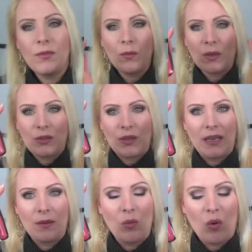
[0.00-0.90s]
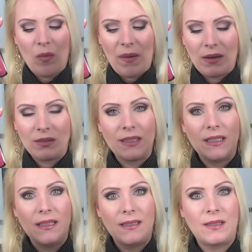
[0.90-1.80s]
If you want to hear more about
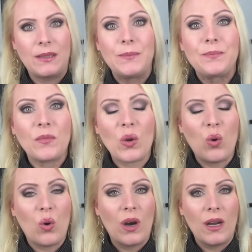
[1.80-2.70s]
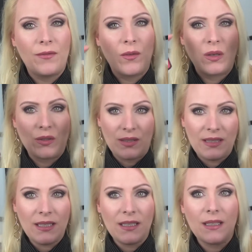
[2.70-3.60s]
these or if you want to
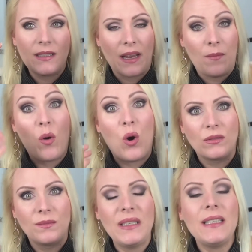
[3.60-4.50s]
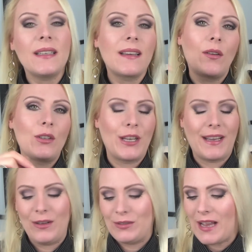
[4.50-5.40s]
see them on me then go and
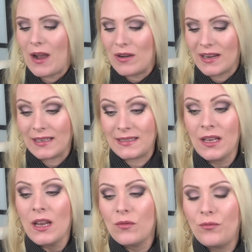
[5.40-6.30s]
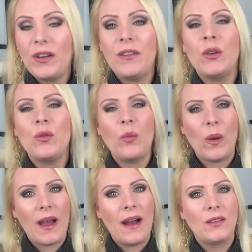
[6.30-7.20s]
check out the Hourglass review
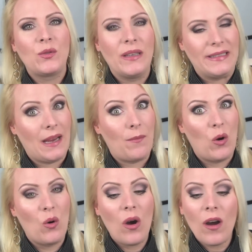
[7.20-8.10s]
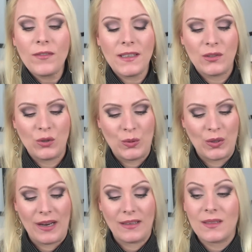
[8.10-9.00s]
where I do a demo of these two
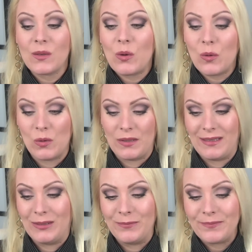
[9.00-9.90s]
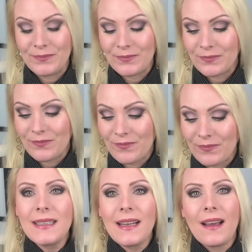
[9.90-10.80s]
products also.
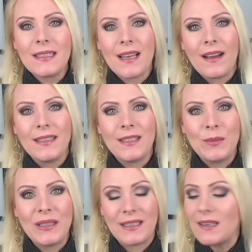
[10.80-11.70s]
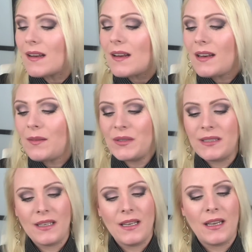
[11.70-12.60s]
And the last item is another
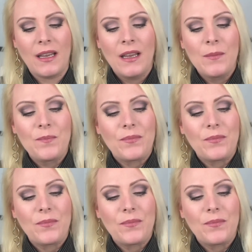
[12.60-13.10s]
lipstick